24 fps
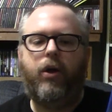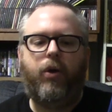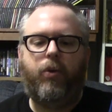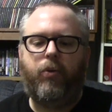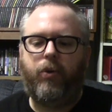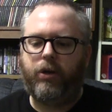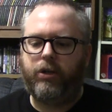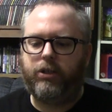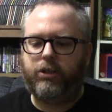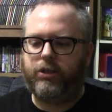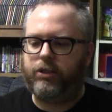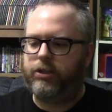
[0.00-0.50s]

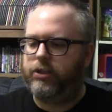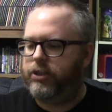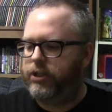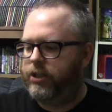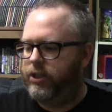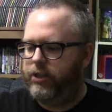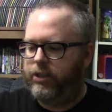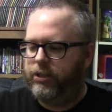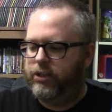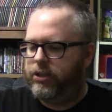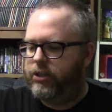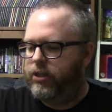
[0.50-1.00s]
where
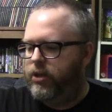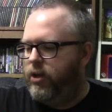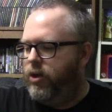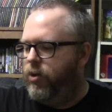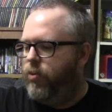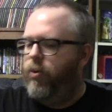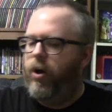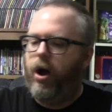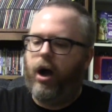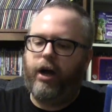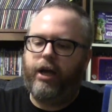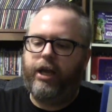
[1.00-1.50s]
she's
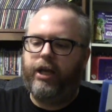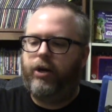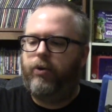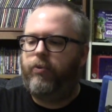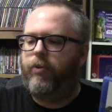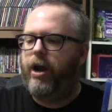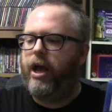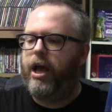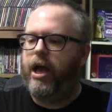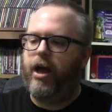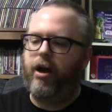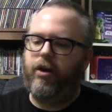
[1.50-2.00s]
walking
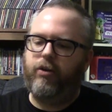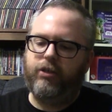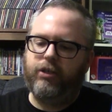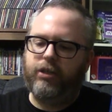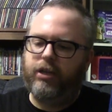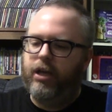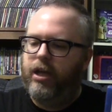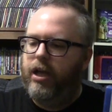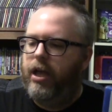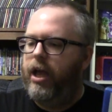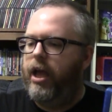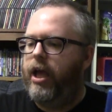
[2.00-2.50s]
around
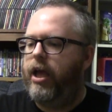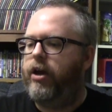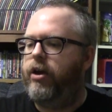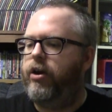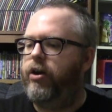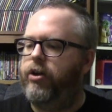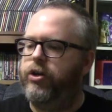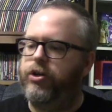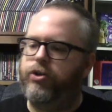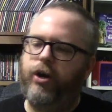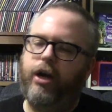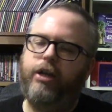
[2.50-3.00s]
and
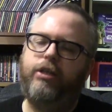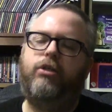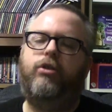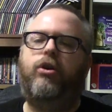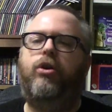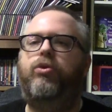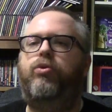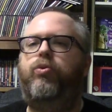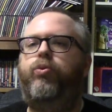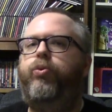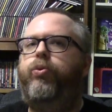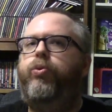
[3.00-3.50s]
her dress
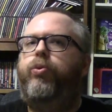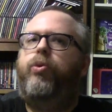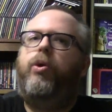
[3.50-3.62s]
goes